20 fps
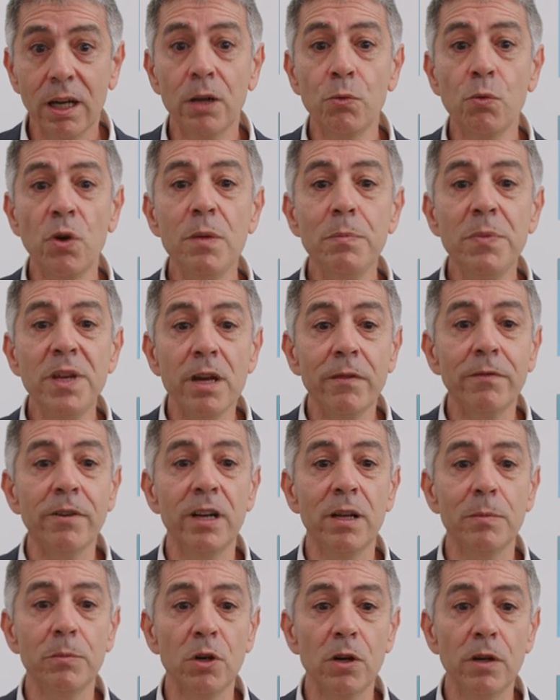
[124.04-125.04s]
and will be
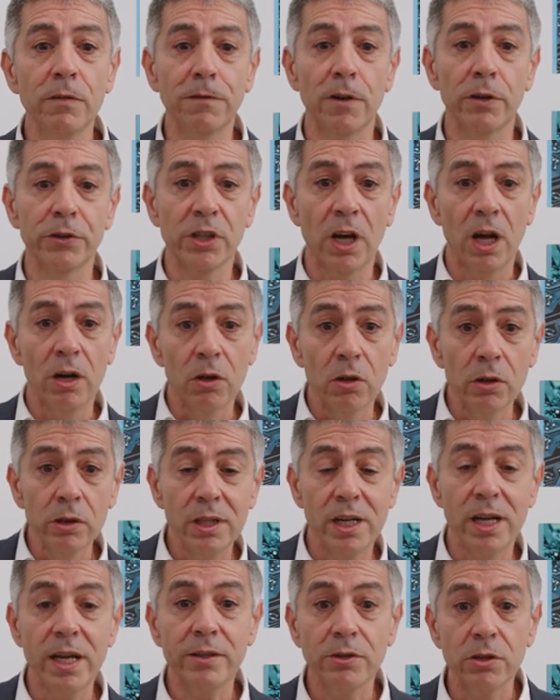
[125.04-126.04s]
available for
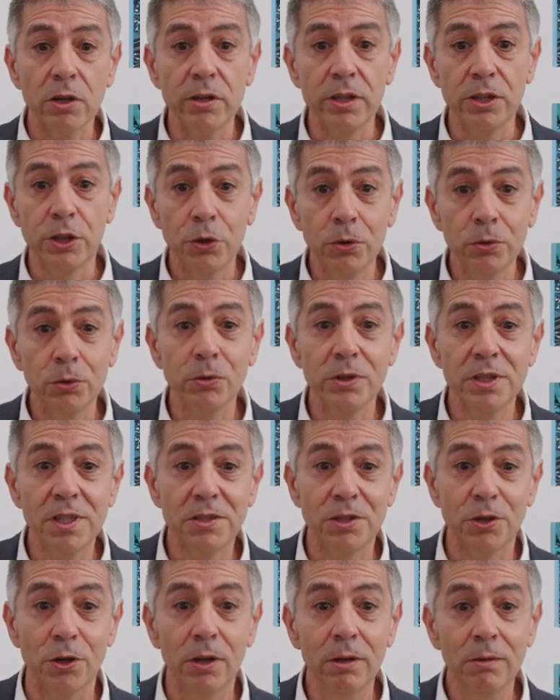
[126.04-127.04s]
download later in Q2
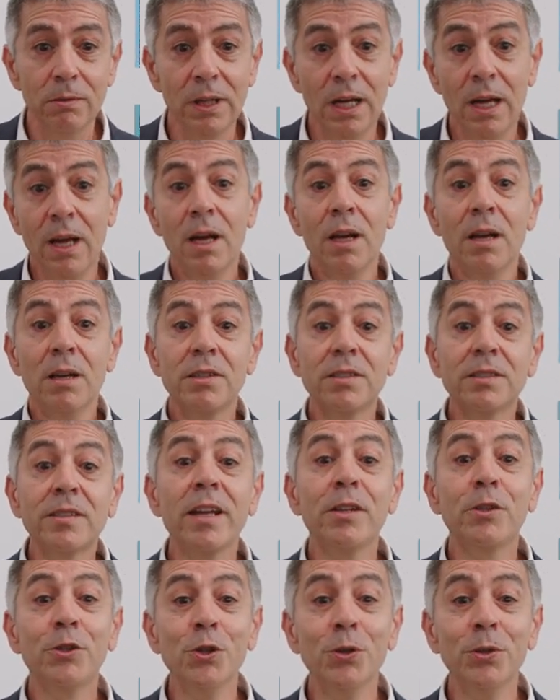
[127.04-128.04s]
this year.
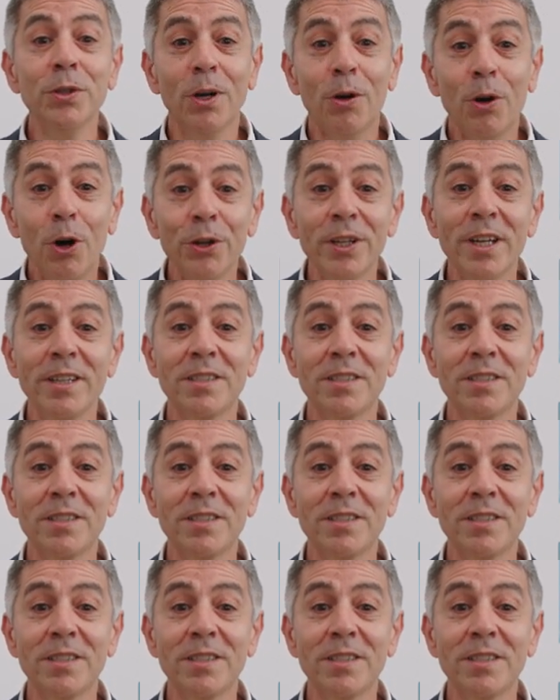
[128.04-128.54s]
Stay tuned on